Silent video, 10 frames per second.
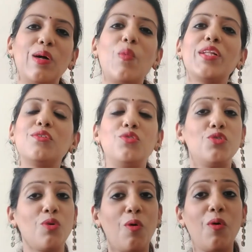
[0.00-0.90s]
with
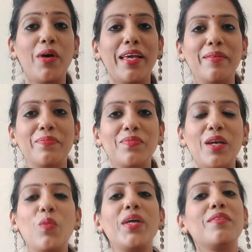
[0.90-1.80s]
joy,
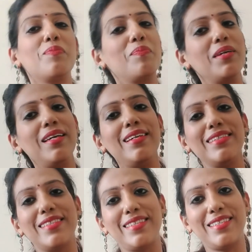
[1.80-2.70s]
with
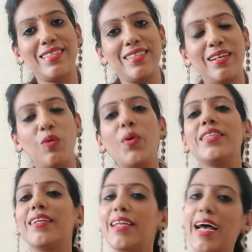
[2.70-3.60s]
peace,
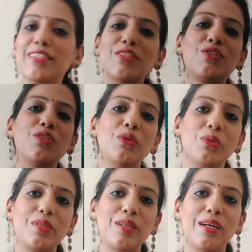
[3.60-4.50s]
with
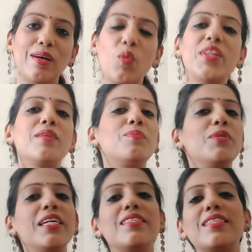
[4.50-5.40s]
gratitude, with
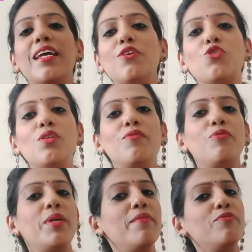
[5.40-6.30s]
appreciation
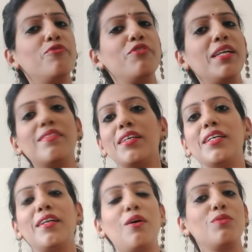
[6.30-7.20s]
for
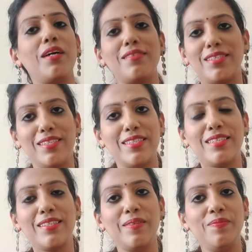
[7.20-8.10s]
everything around
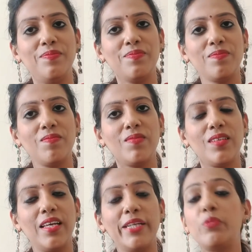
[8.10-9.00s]
us.
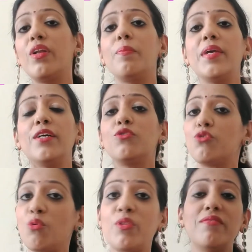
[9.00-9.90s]
It will be a
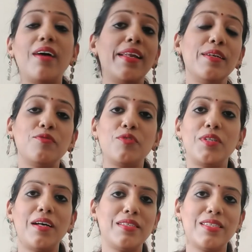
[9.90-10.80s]
true Diwali for
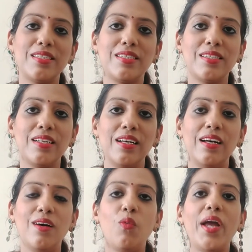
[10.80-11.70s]
us
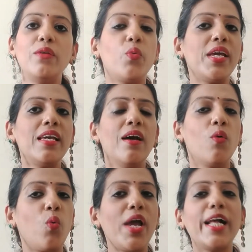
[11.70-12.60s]
when we
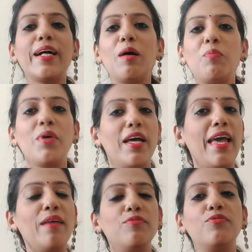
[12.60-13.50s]
wake up
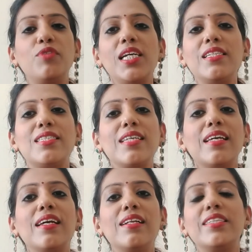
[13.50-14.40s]
every
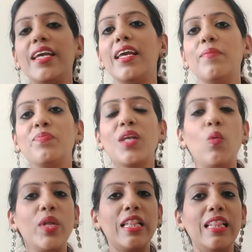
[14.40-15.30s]
single day
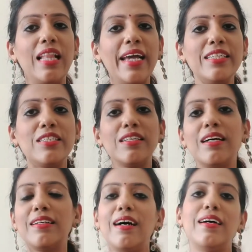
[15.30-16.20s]
with light in
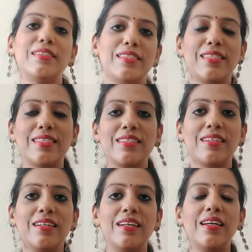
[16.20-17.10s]
our
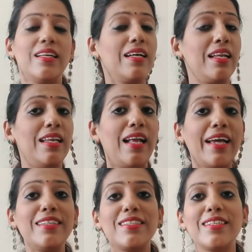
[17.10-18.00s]
hearts, a
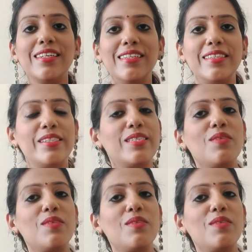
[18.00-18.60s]
light that